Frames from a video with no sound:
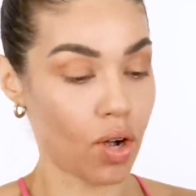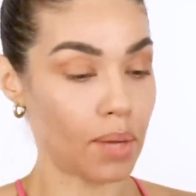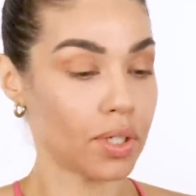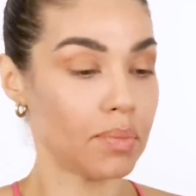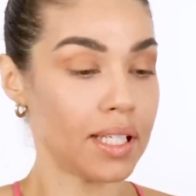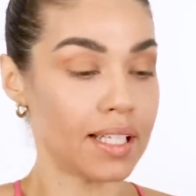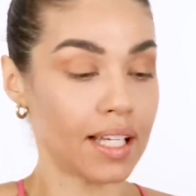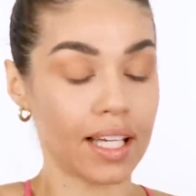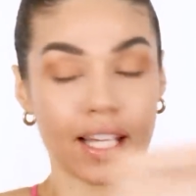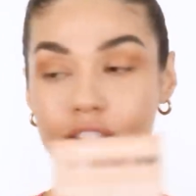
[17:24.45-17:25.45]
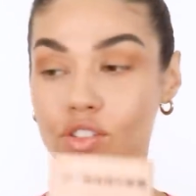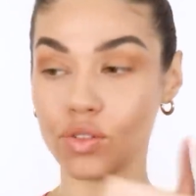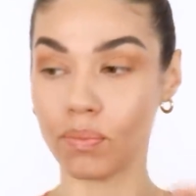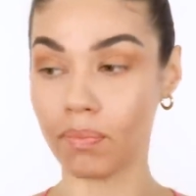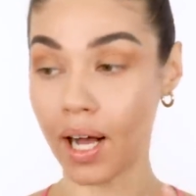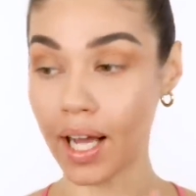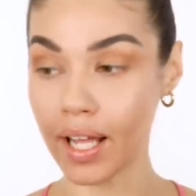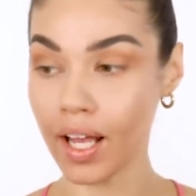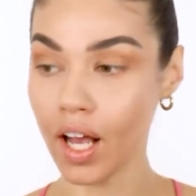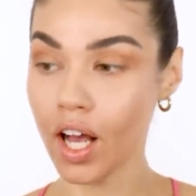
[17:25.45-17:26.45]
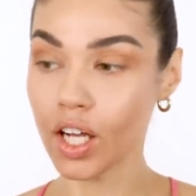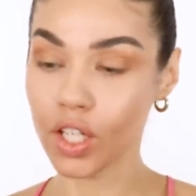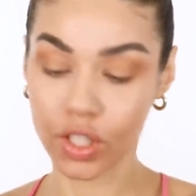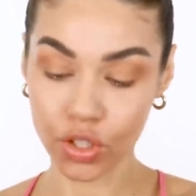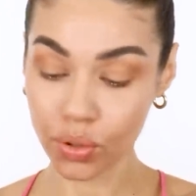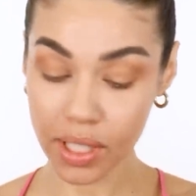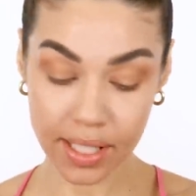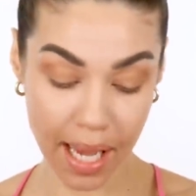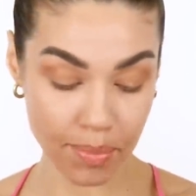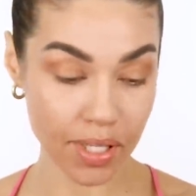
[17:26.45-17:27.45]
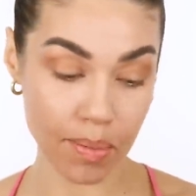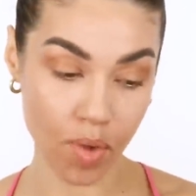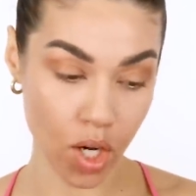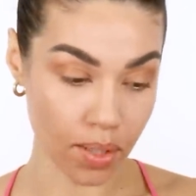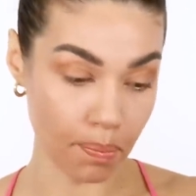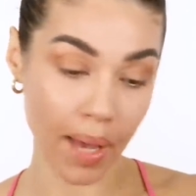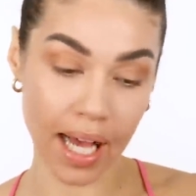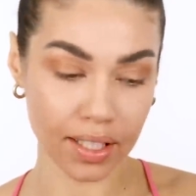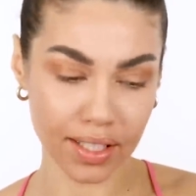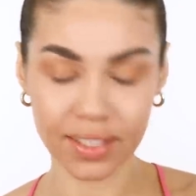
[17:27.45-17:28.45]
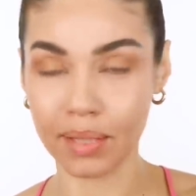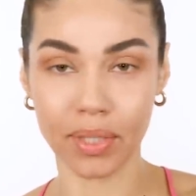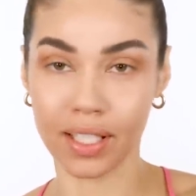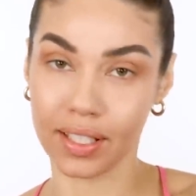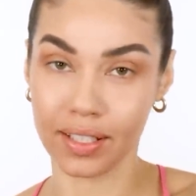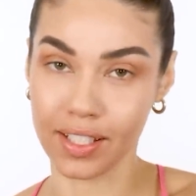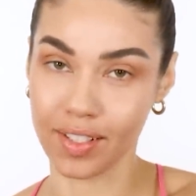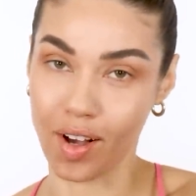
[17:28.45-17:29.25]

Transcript: I'm gonna be digging into my Catrice times Eman palette. Let me clean this